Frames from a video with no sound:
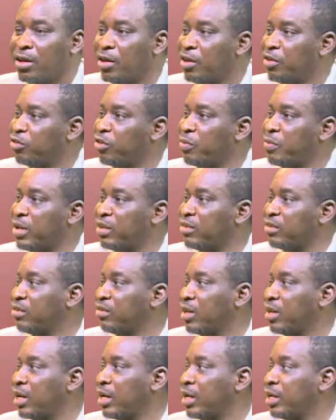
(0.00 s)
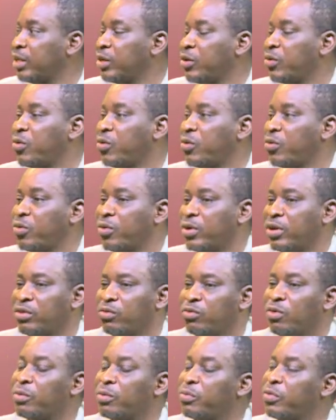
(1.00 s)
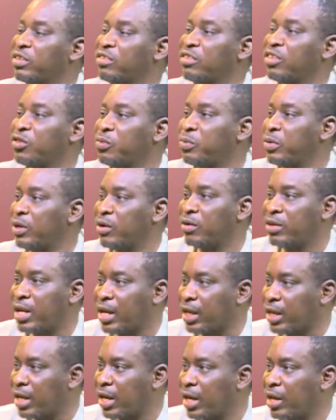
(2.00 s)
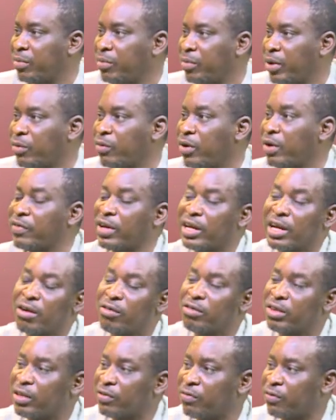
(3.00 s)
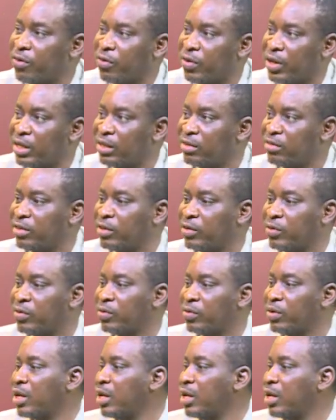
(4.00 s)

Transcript: Some are saying no, it's 1.6 billion that came. I have accounted for it, you know.